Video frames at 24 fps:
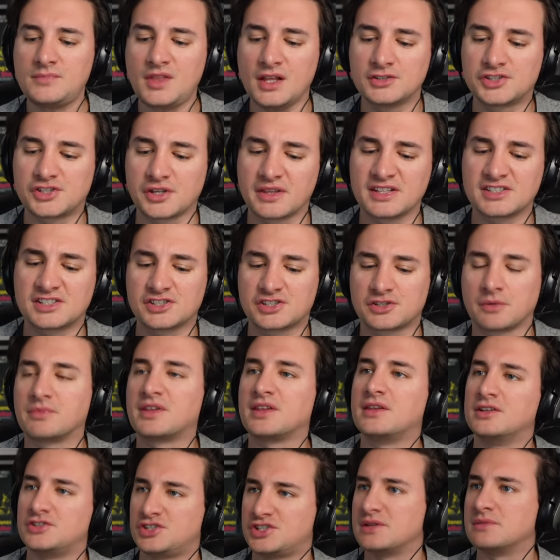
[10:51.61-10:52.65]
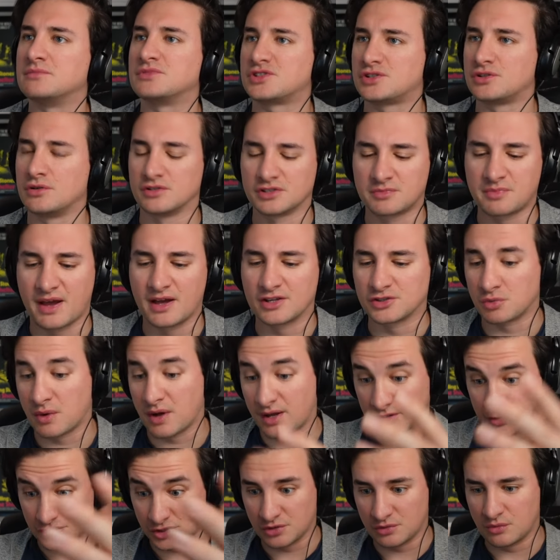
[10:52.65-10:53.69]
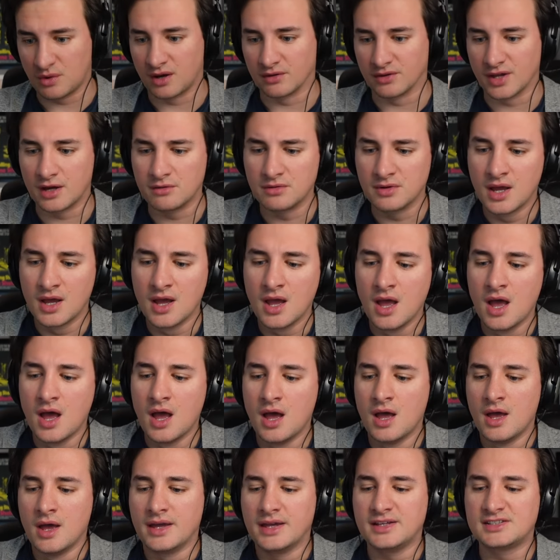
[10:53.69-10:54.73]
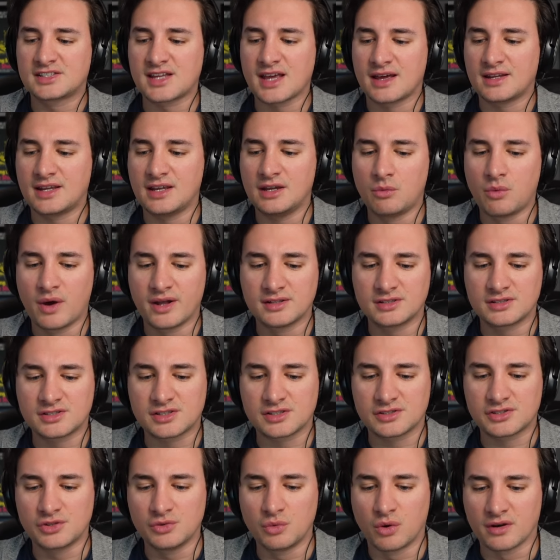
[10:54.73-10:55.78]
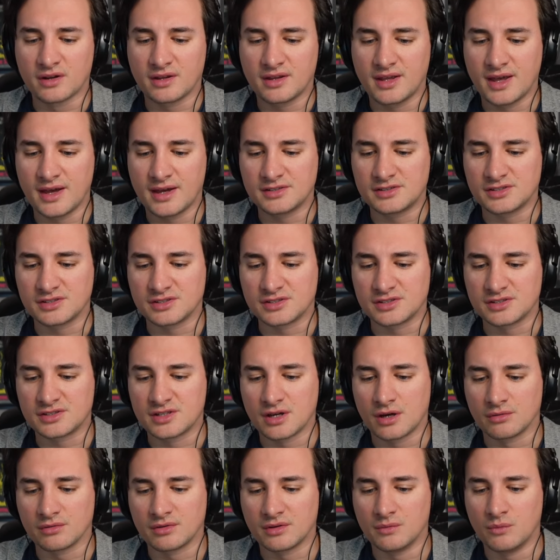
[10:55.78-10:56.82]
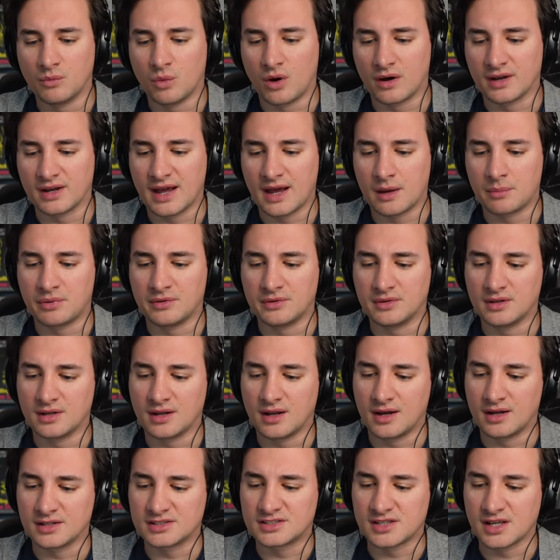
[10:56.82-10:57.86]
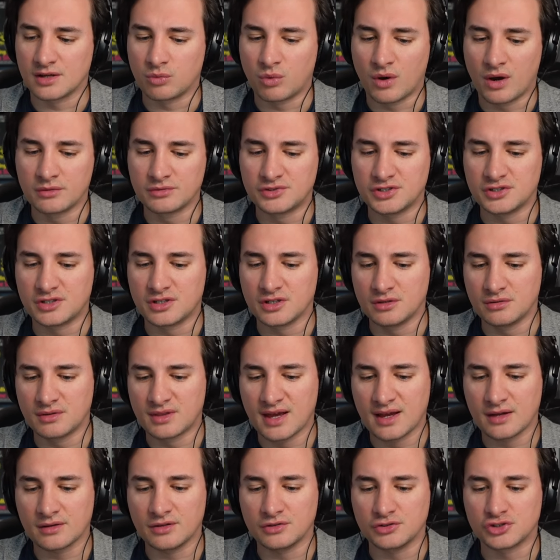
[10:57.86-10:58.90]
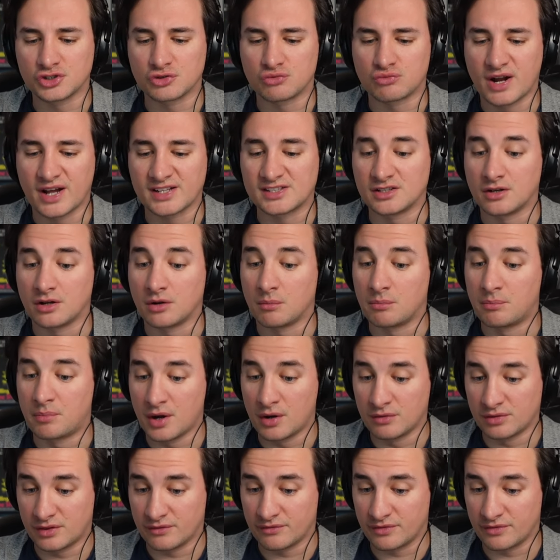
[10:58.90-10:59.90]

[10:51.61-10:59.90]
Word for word: So this is something that Jim's talked about as well, as you well know. He said he went to one of the agents and told them what had happened, and I said, Why would you do that? You just ratted on both of